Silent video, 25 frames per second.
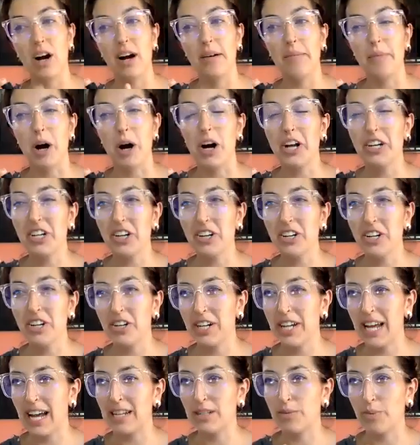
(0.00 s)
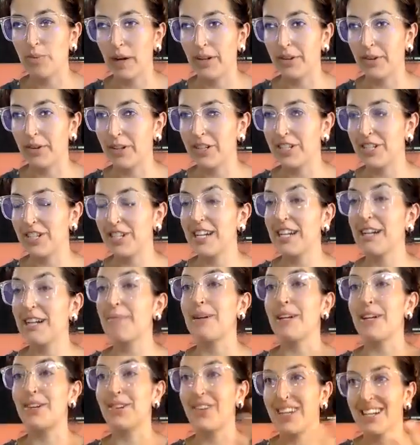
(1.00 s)
On Guard already has wild orange in there,
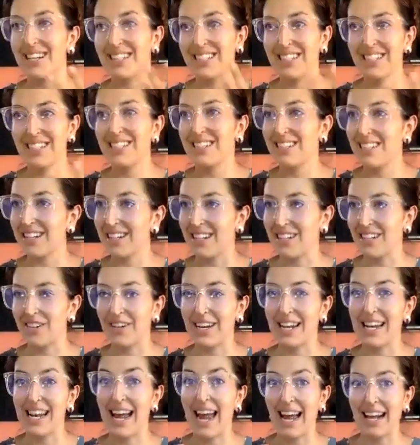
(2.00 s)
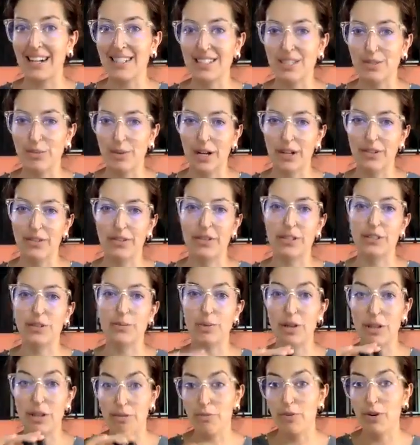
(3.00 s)
but you can, enhance the wild orange
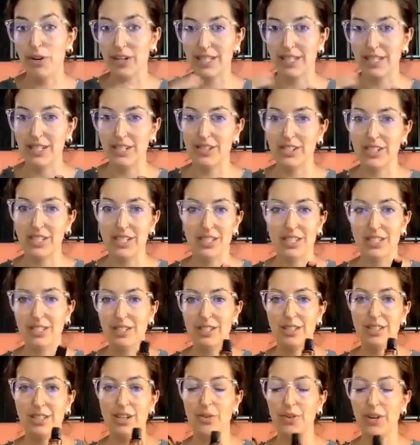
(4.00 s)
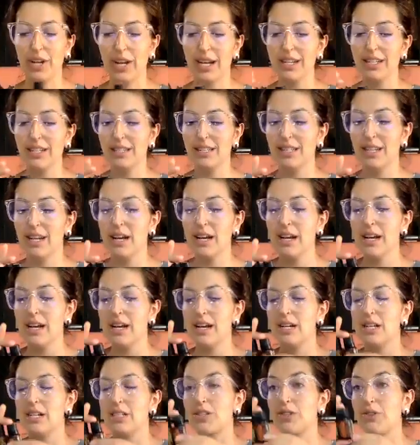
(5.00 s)
with more citrus. It's so nice.
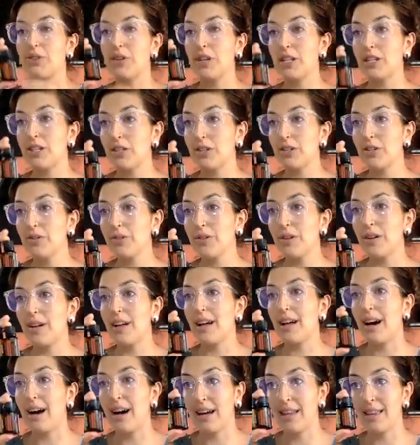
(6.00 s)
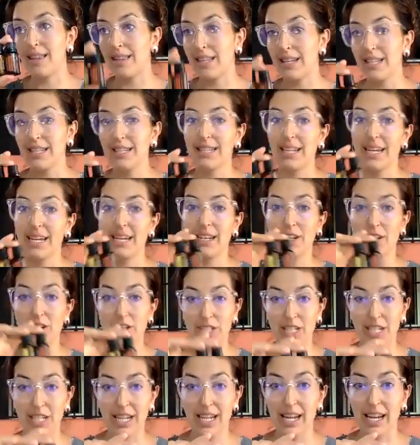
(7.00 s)
So you can do this in your
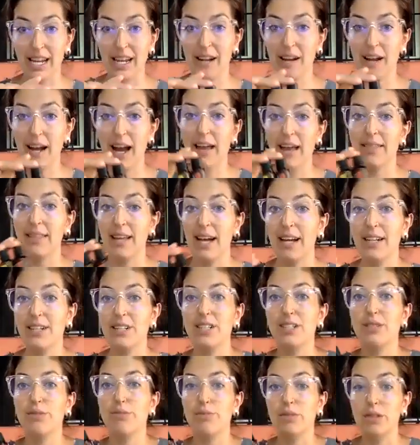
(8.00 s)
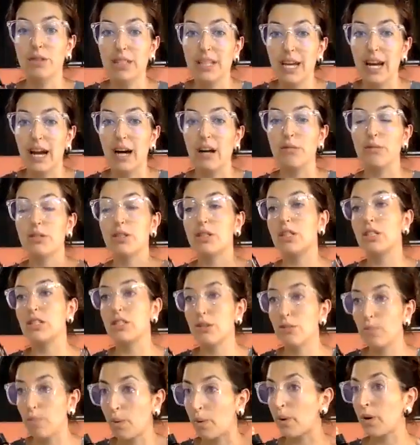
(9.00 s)
tea, and that just really helps to
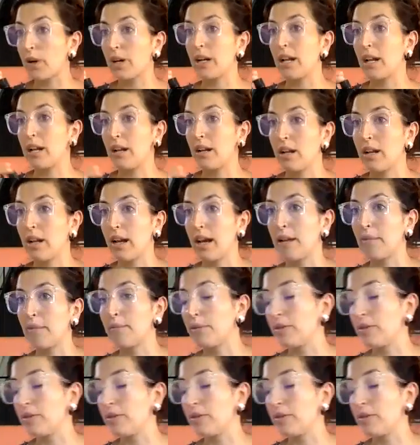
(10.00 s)
support and